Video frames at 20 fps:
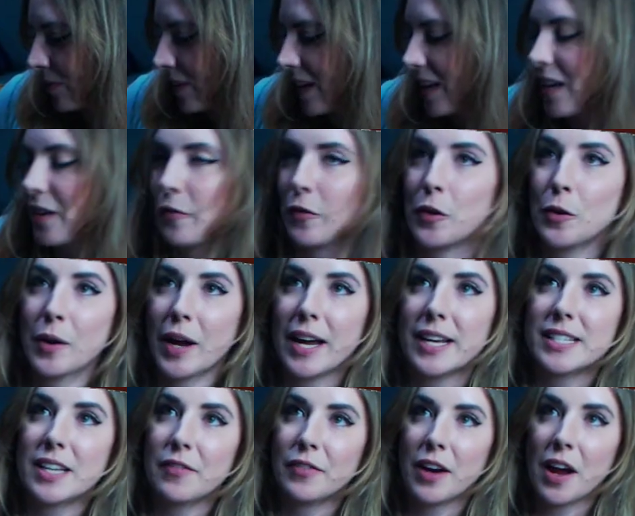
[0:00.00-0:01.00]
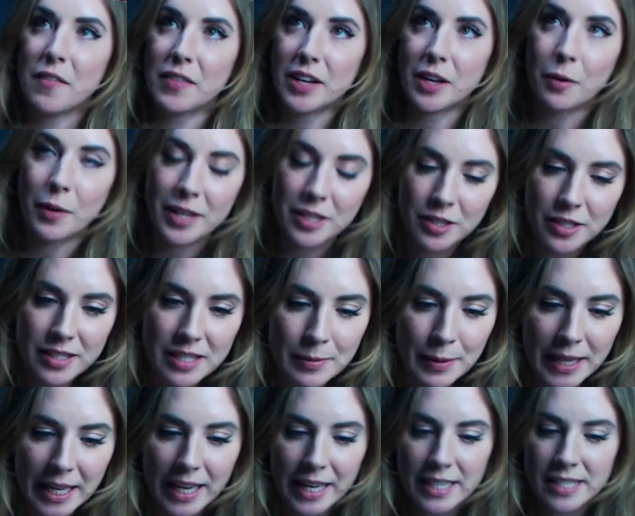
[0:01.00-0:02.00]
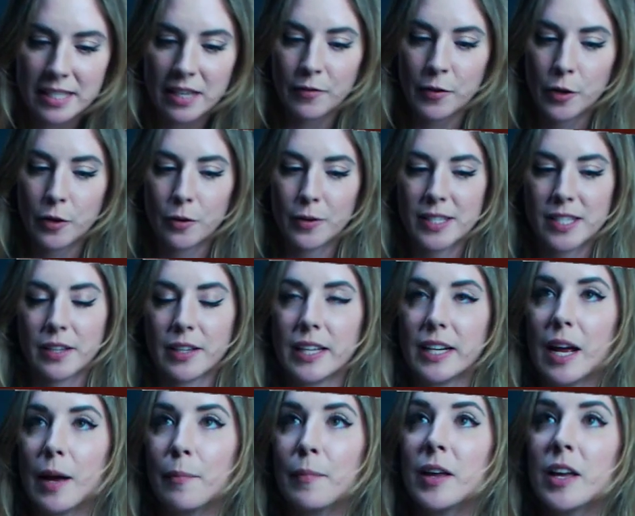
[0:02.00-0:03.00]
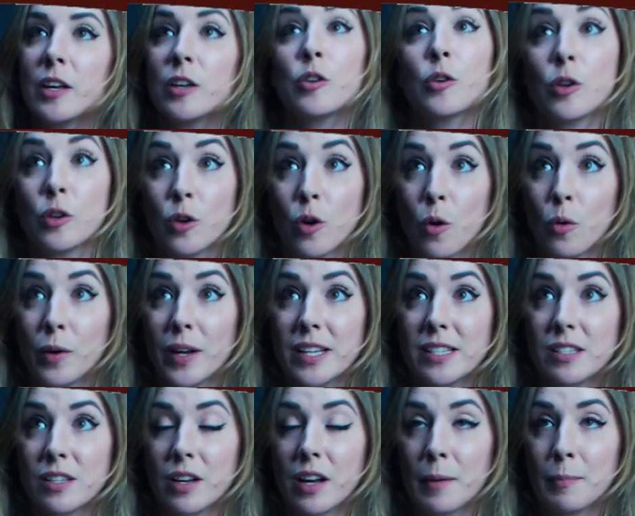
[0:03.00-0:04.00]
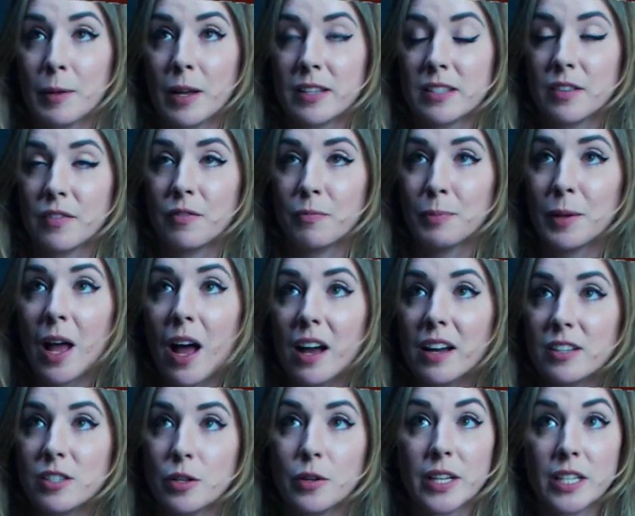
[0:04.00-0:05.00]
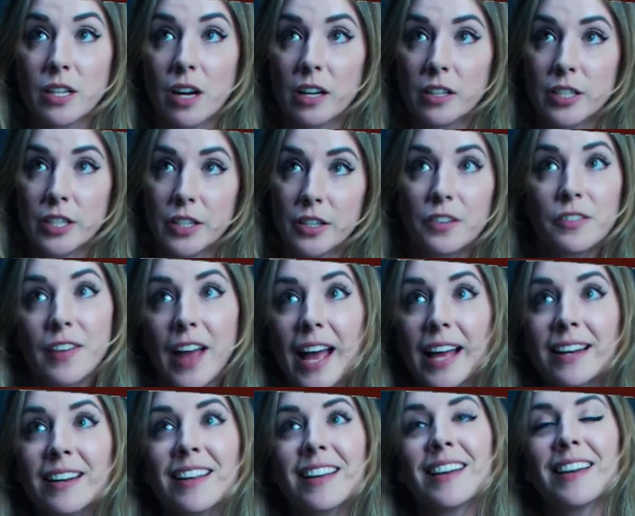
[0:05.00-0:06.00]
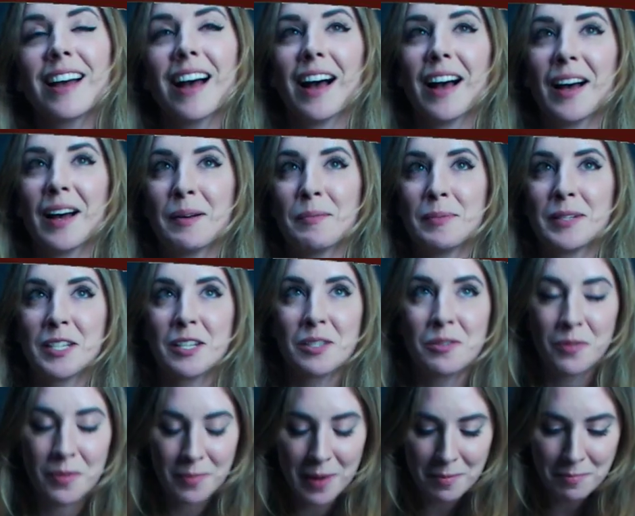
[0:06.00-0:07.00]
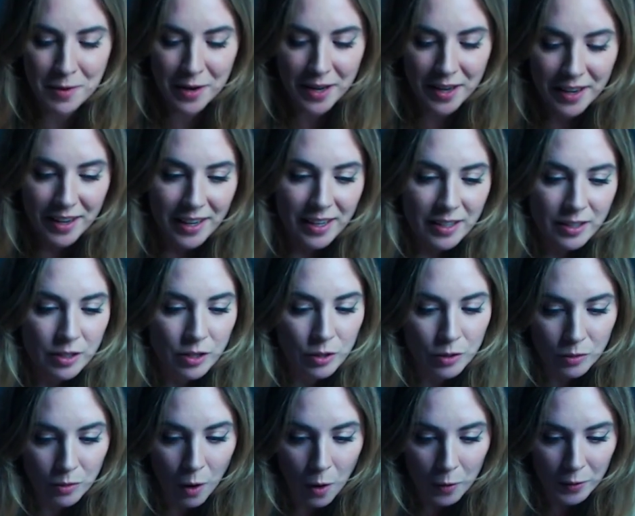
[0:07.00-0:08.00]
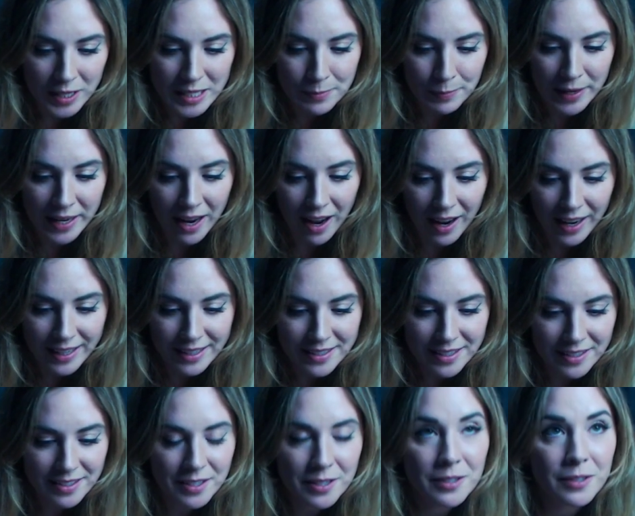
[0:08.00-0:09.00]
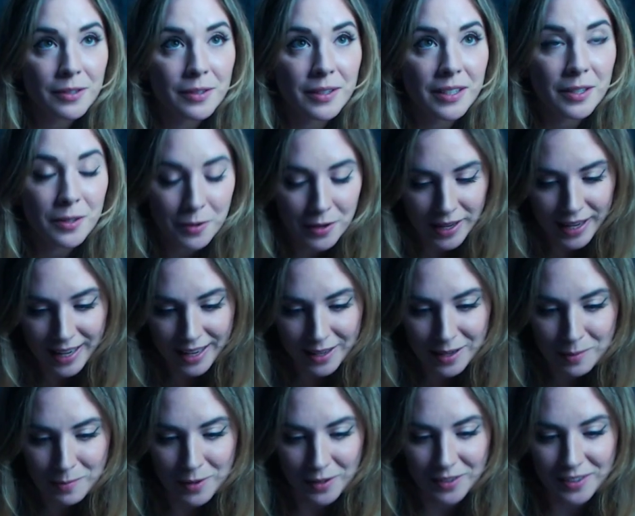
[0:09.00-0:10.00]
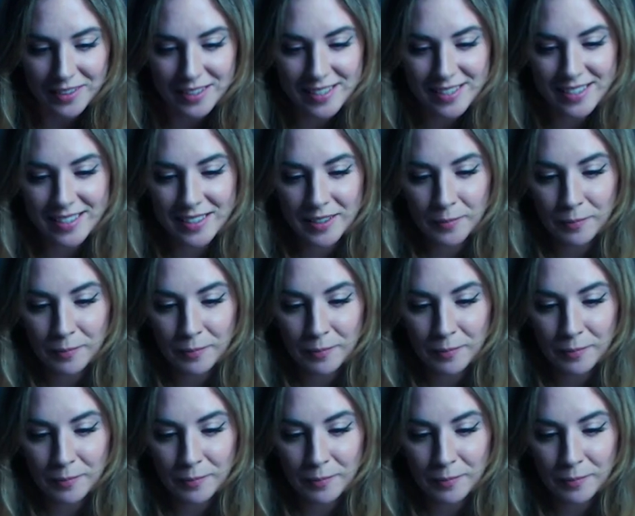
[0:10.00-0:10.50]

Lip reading: If you guys ever have any questions about that kind of stuff, you can always look it up. You can always look up lots of blogs. You can talk to your vet, but just remember to always be kind to your animals.